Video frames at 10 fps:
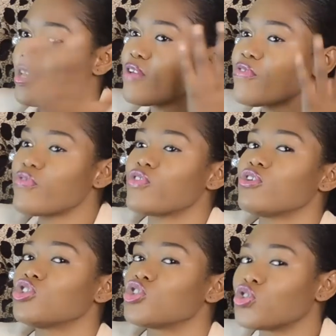even if you
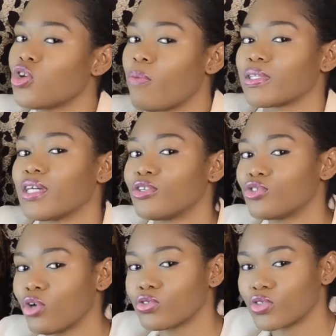don't show up at her
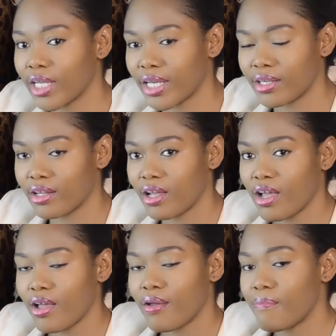door today
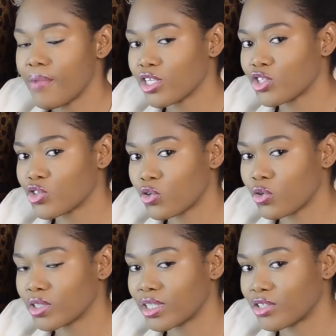make
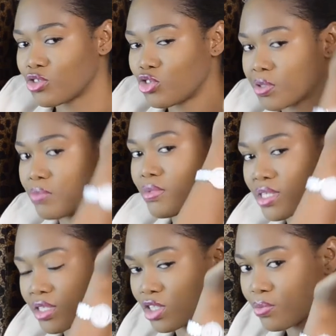sure that you drop a
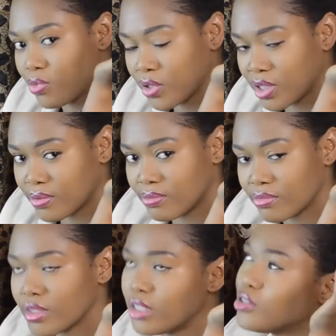message in the morning
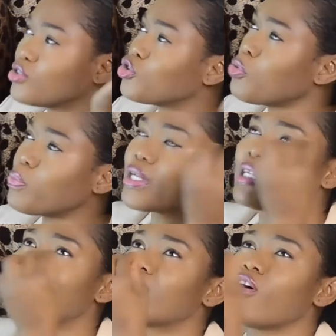drop a
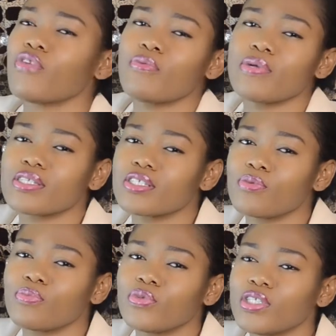lovely message in
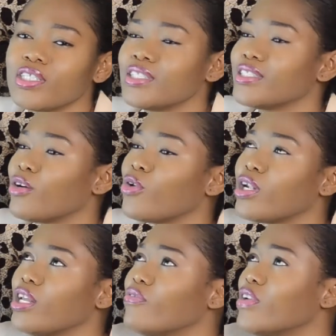the morning that will
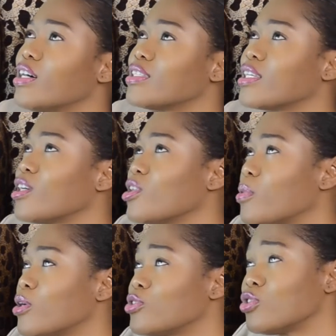leave her thinking
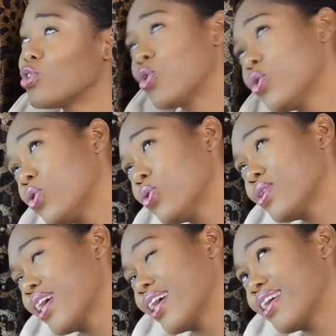about you the whole
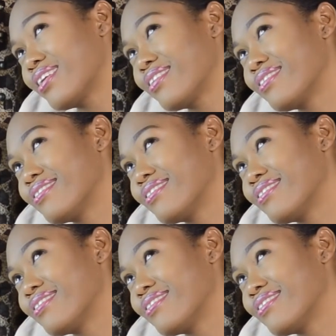day.